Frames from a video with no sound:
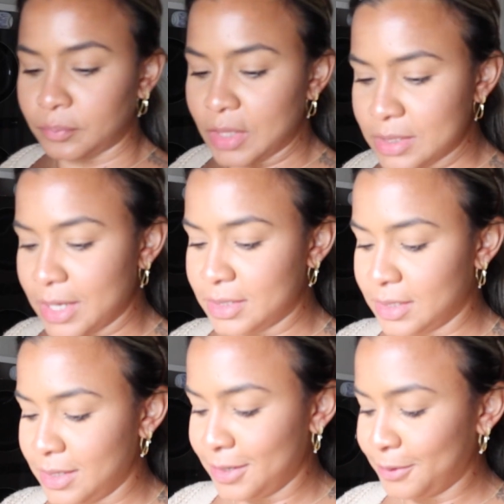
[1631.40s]
This
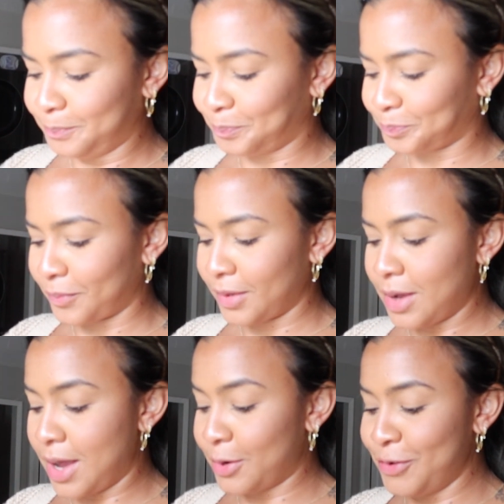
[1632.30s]
quesadilla,
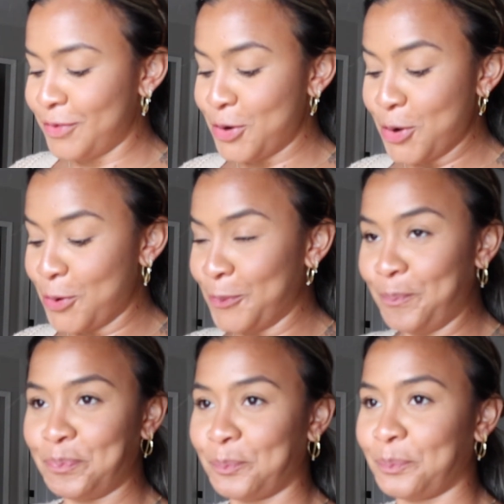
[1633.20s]
I don't even know.